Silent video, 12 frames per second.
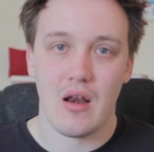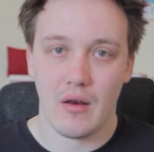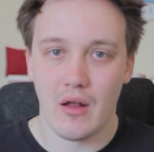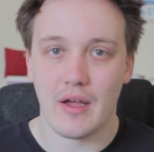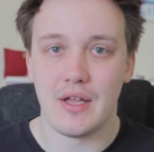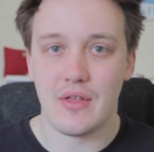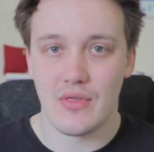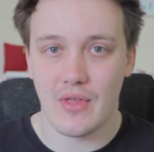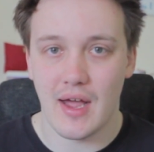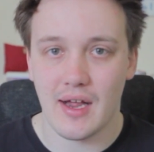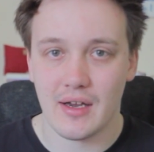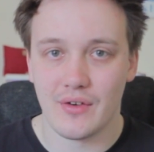like
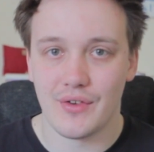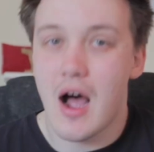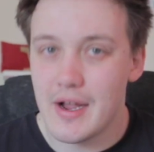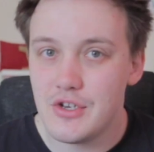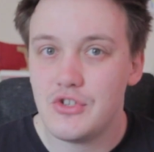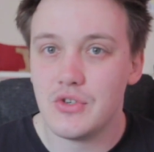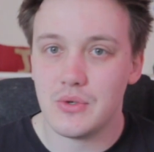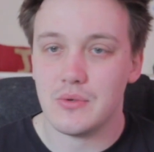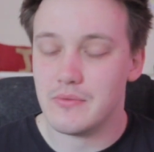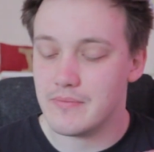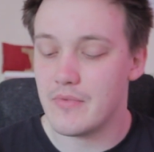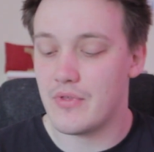that. I
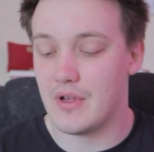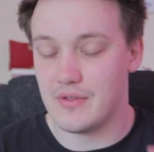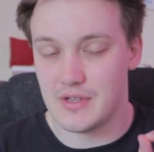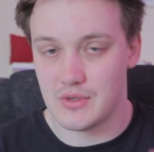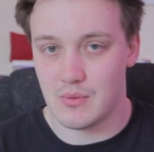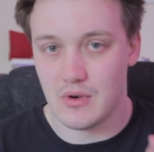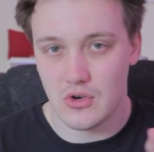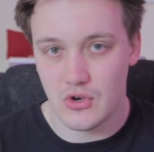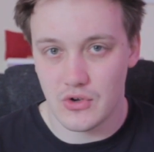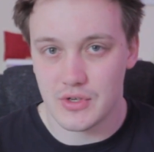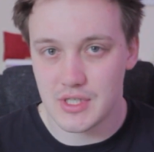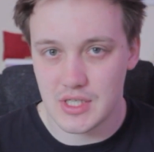do think this one
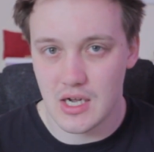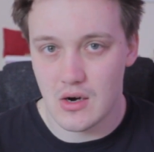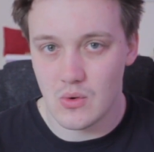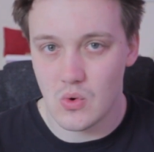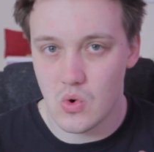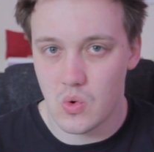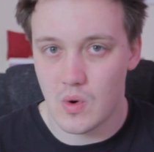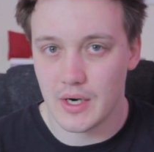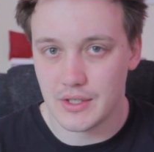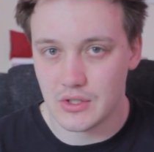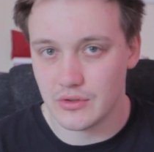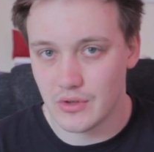could sell
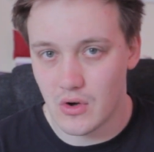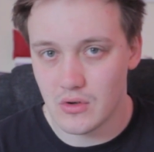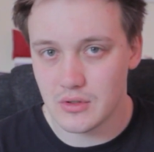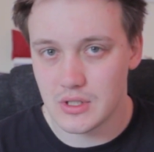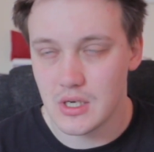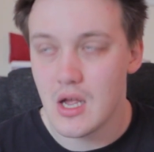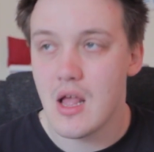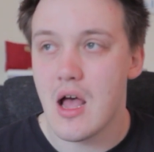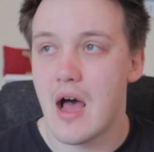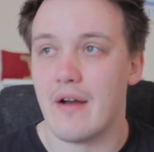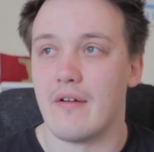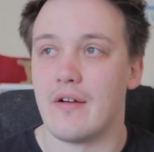quite a lot,
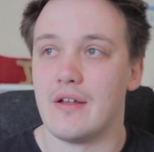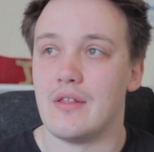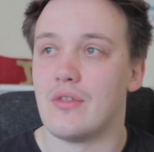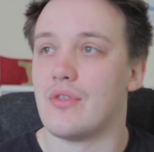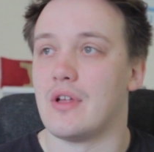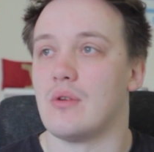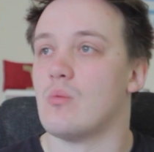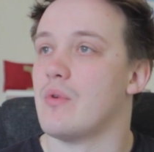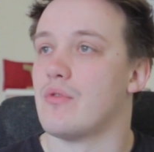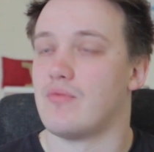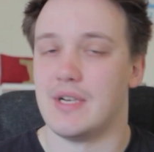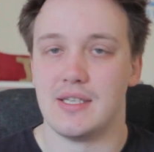and I think
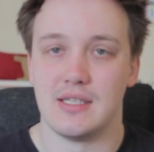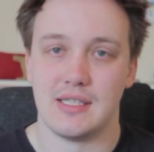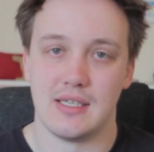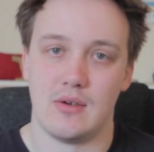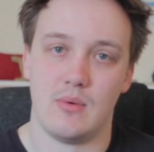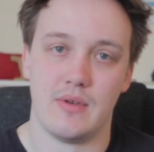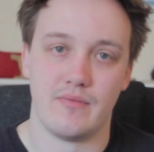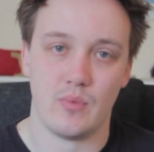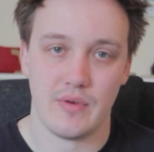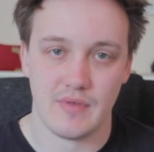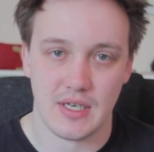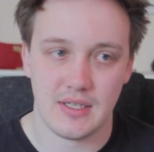with the recent deal with
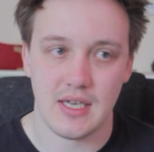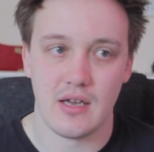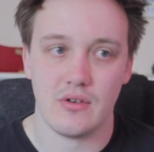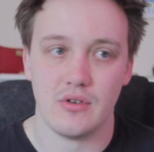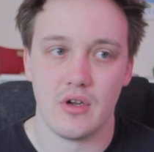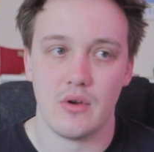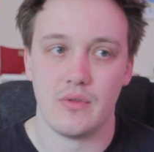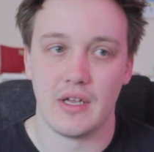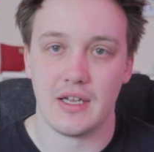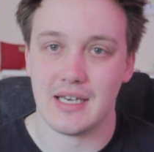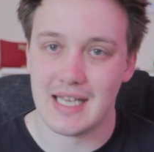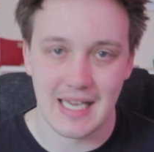Nintendo, they
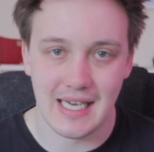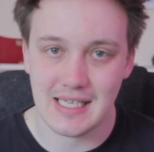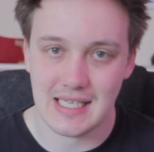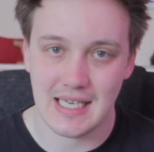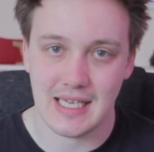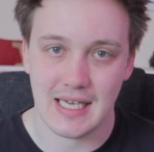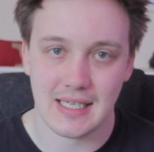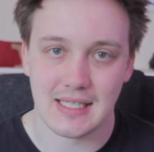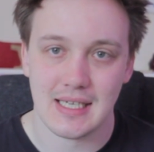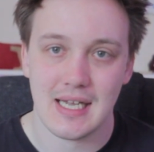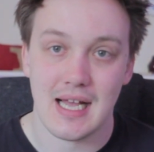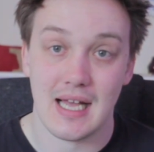could easily
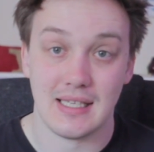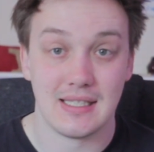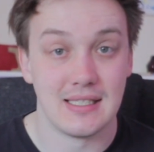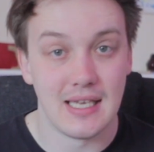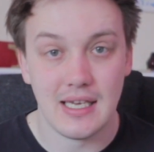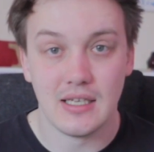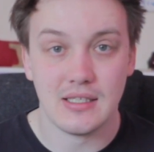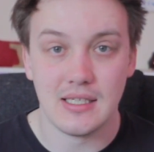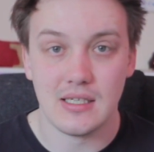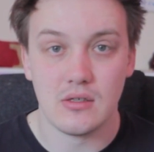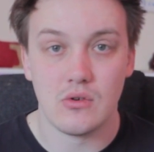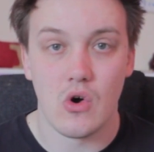get a Sega
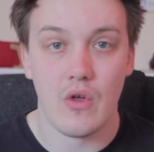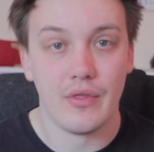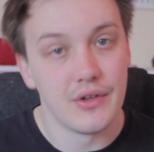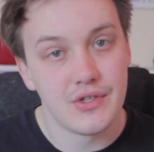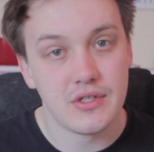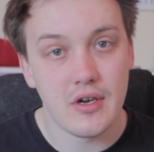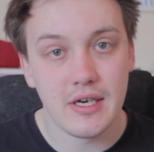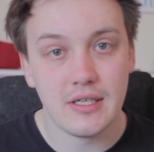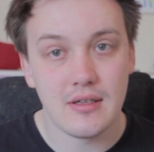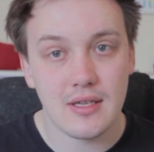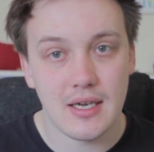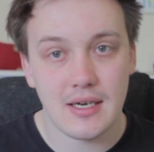deal on the
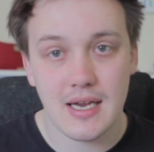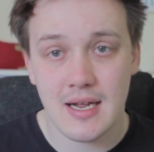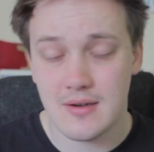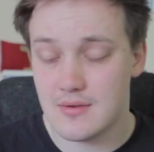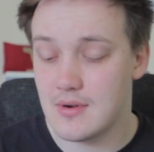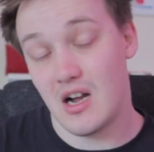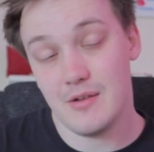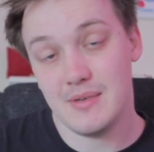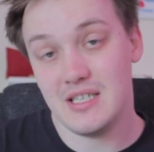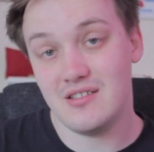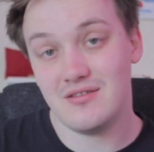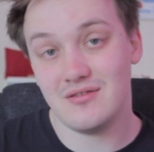side of that now. I
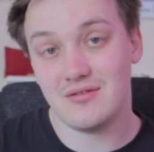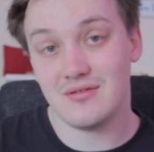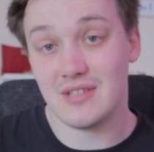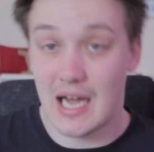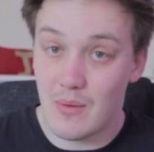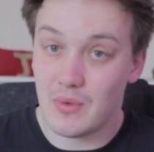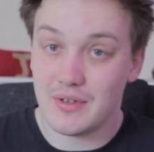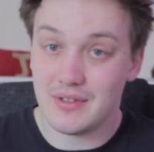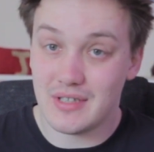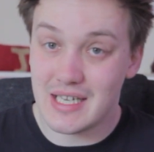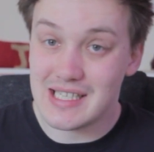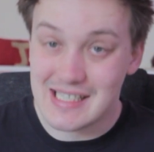mean, that
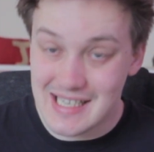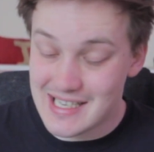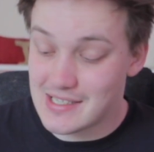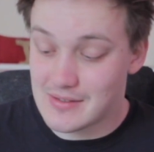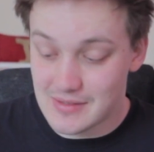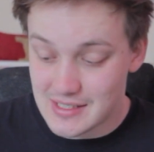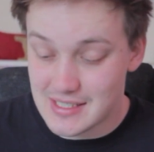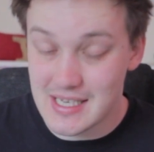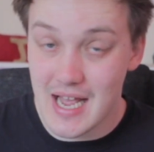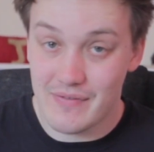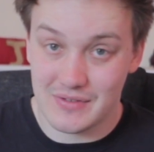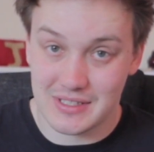one is
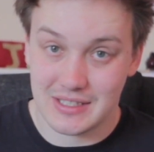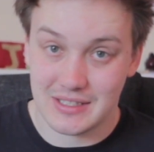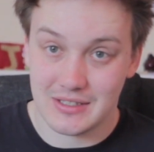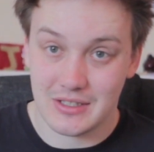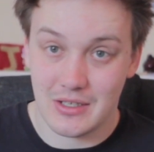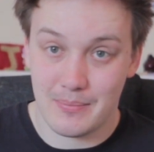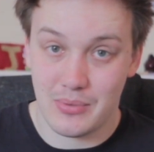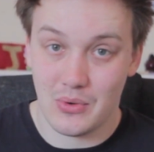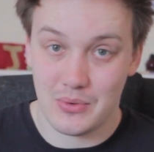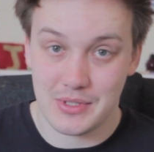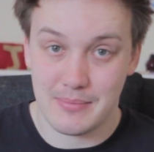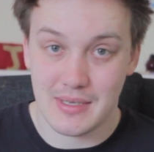definitely a
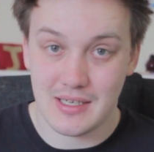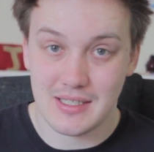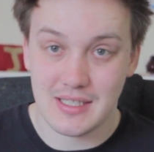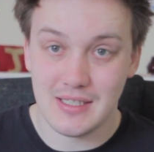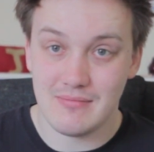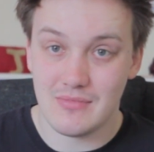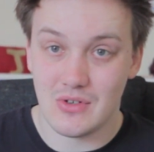plausibility